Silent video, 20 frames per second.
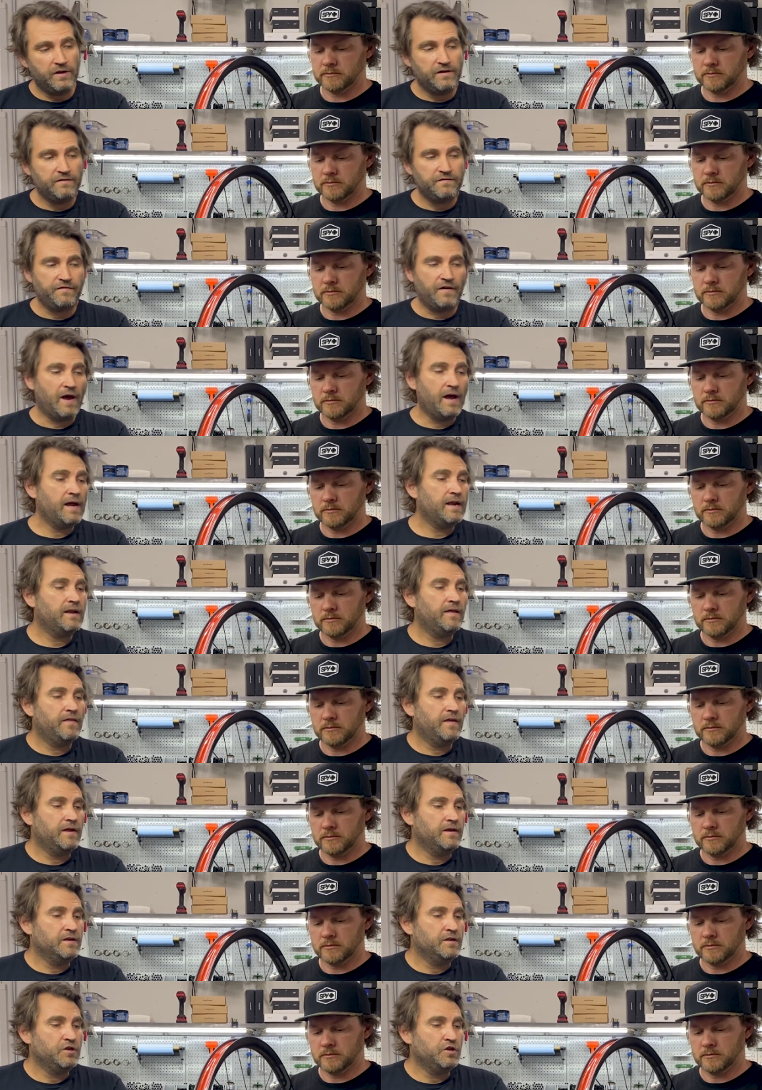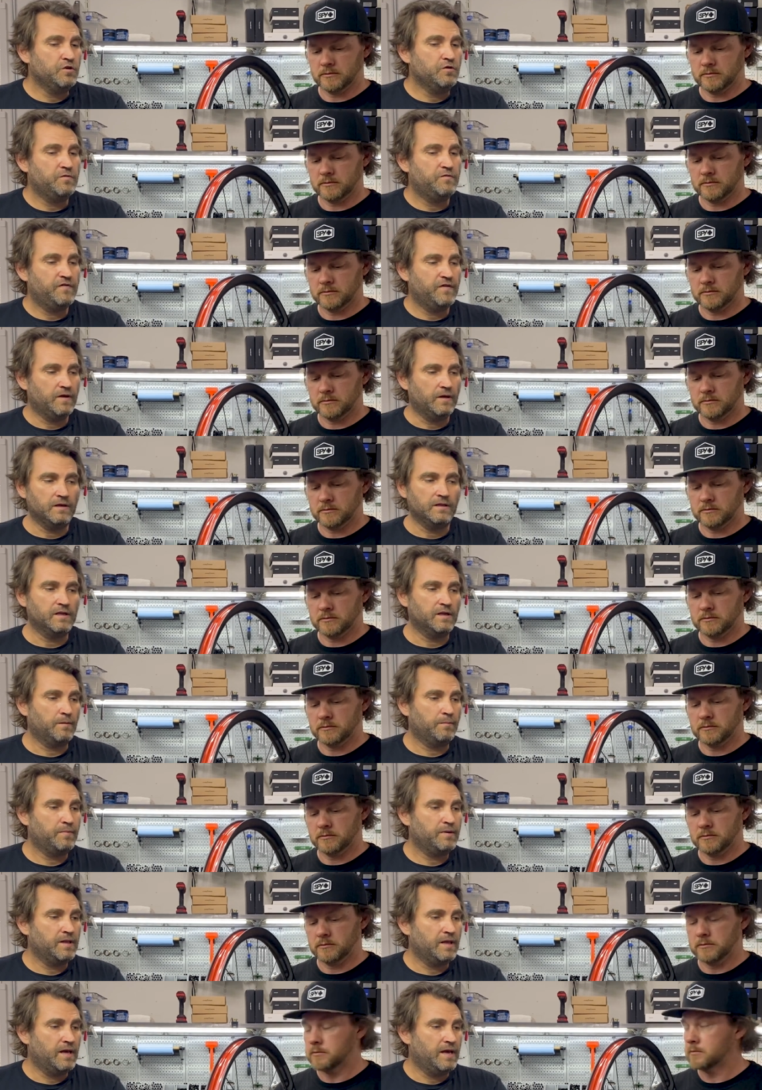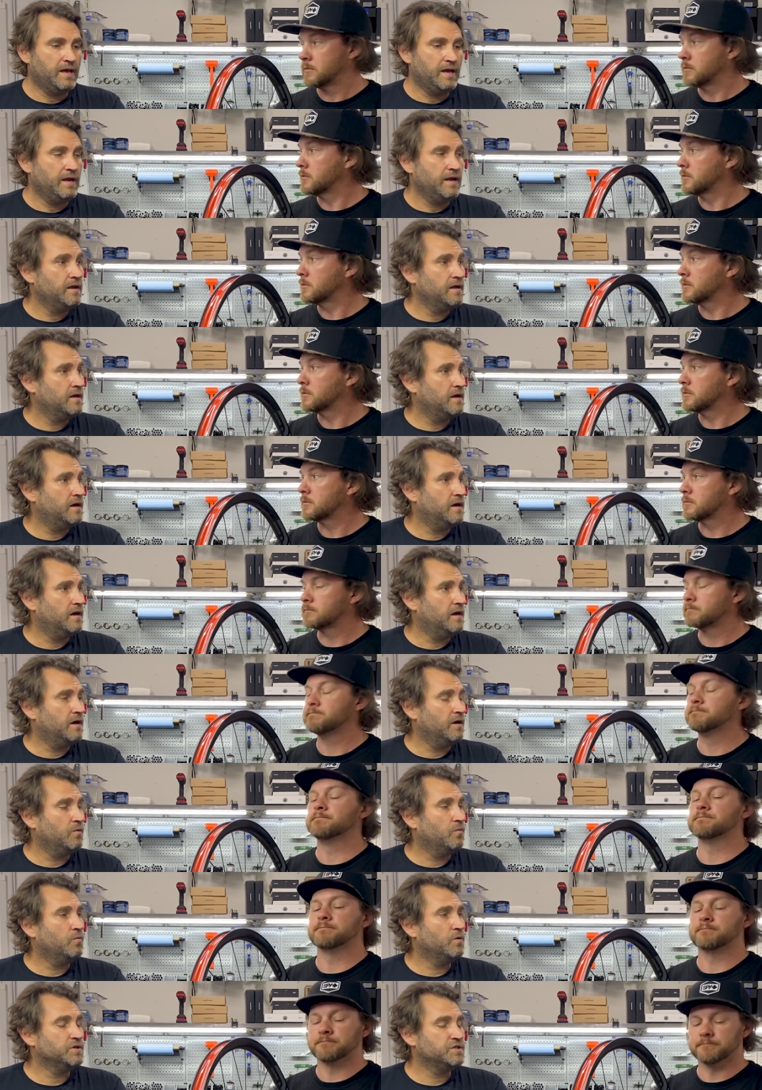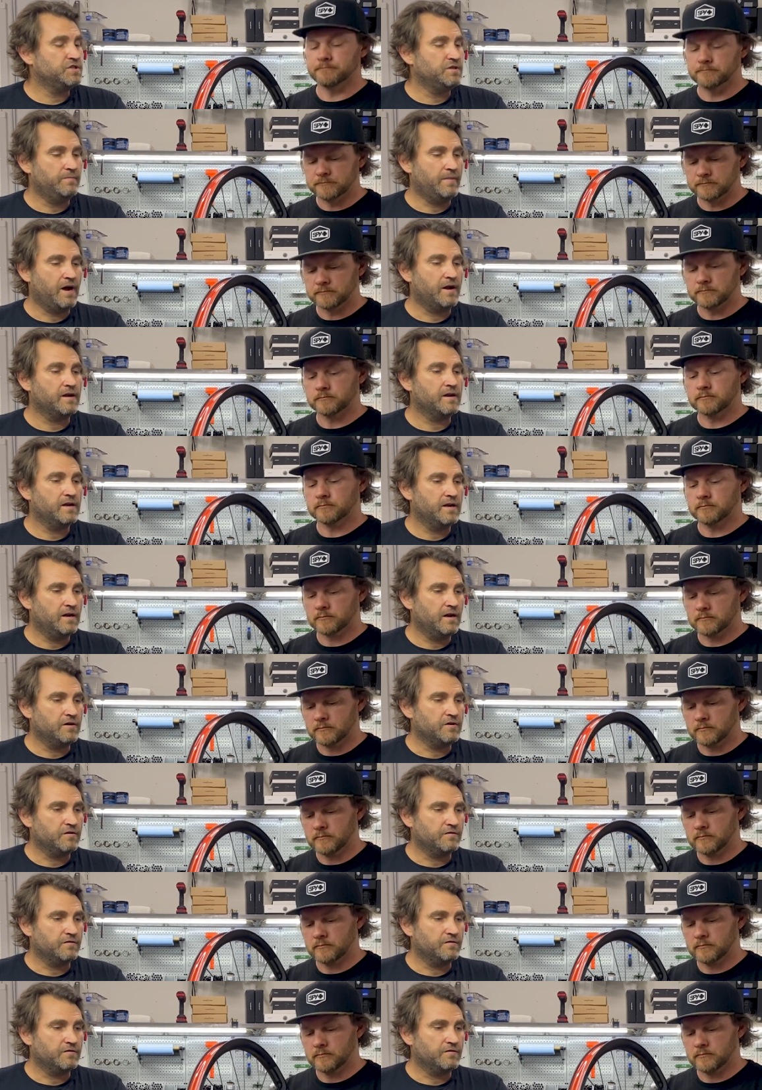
Speaker 1: in fine, and then you'd feel a little play once you mounted it on